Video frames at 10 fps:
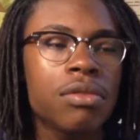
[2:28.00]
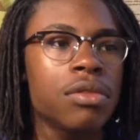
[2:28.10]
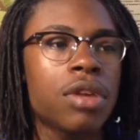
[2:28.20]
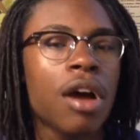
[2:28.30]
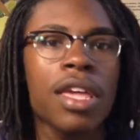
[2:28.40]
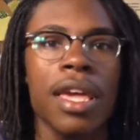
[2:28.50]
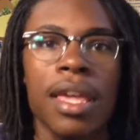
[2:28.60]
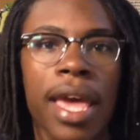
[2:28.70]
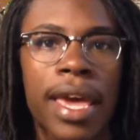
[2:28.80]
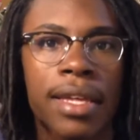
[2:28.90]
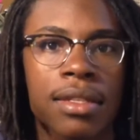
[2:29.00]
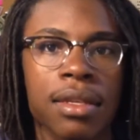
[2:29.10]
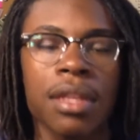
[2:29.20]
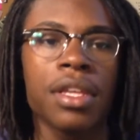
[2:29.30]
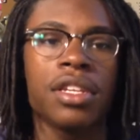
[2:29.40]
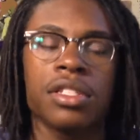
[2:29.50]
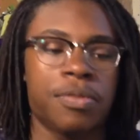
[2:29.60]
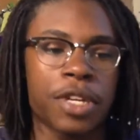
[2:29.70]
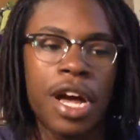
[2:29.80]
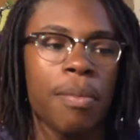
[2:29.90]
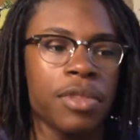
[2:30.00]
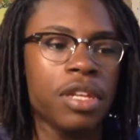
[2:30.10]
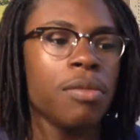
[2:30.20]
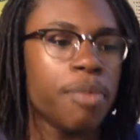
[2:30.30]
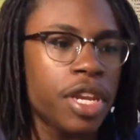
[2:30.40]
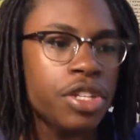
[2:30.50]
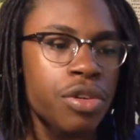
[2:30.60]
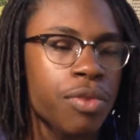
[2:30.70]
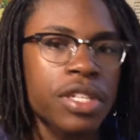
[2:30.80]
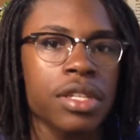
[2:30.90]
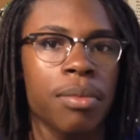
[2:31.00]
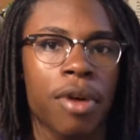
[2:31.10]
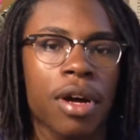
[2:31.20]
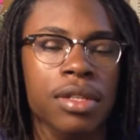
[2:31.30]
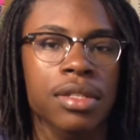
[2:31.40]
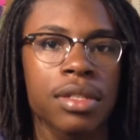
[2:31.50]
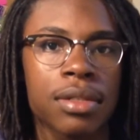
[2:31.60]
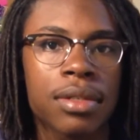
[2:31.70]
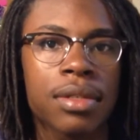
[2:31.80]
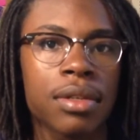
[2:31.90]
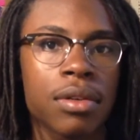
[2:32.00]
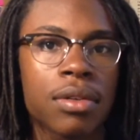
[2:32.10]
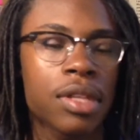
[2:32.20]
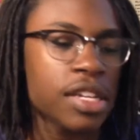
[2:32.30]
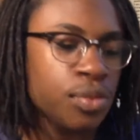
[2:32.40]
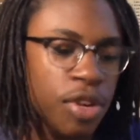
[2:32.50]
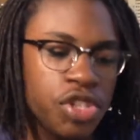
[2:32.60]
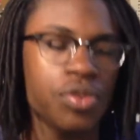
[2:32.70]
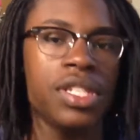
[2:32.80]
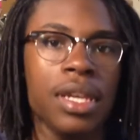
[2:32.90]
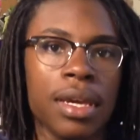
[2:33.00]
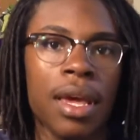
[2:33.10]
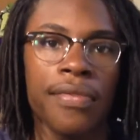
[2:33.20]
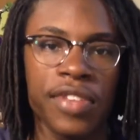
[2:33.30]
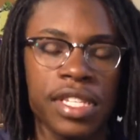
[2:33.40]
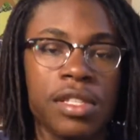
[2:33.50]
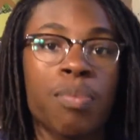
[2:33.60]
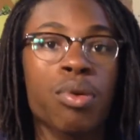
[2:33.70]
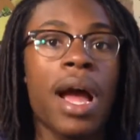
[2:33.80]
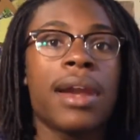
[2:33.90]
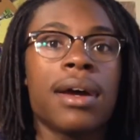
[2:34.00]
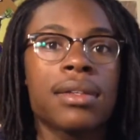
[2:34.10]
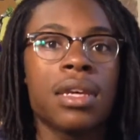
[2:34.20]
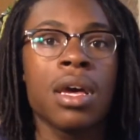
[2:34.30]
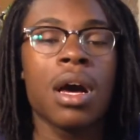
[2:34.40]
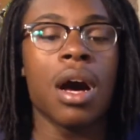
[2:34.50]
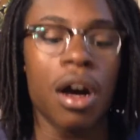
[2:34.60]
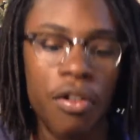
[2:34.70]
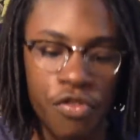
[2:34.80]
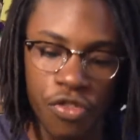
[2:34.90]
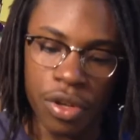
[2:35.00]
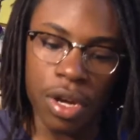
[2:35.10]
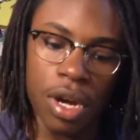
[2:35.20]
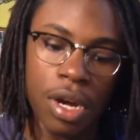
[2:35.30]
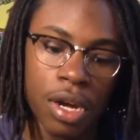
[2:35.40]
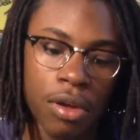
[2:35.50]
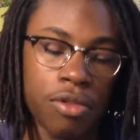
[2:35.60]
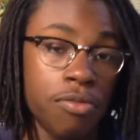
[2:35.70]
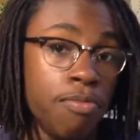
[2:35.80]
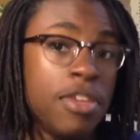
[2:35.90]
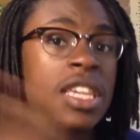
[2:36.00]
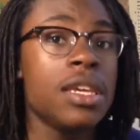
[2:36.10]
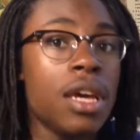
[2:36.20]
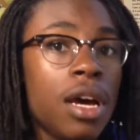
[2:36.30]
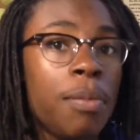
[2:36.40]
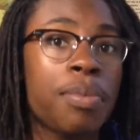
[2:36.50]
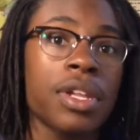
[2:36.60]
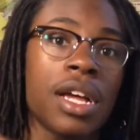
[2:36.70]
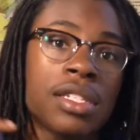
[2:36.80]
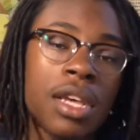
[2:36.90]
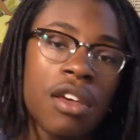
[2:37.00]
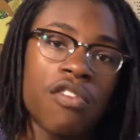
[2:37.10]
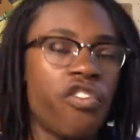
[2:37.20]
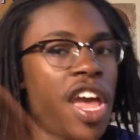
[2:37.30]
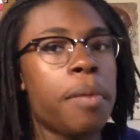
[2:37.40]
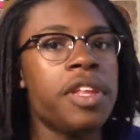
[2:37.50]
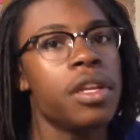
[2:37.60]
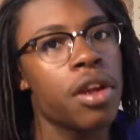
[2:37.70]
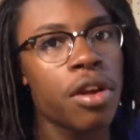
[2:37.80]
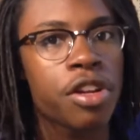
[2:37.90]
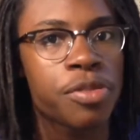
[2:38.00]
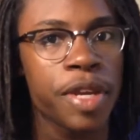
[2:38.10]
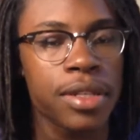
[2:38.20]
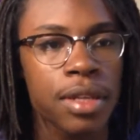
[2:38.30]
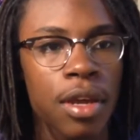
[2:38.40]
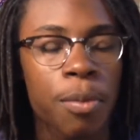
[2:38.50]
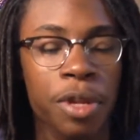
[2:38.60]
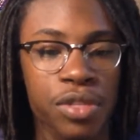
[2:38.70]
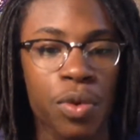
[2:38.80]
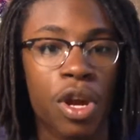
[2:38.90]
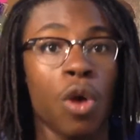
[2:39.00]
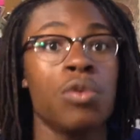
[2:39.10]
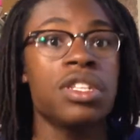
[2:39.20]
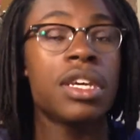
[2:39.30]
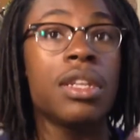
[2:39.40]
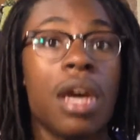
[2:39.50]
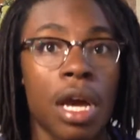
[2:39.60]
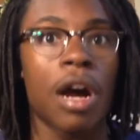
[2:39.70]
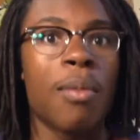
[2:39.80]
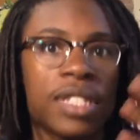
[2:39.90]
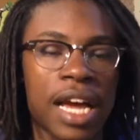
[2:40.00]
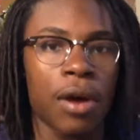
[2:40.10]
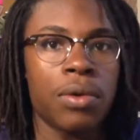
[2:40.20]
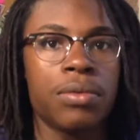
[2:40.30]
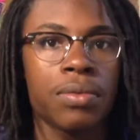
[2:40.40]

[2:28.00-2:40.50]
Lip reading: talking heads. They just become little miniature Rush Limbaughs. That's what you see. This is the product of media plus family encouragement plus what goes in comes out.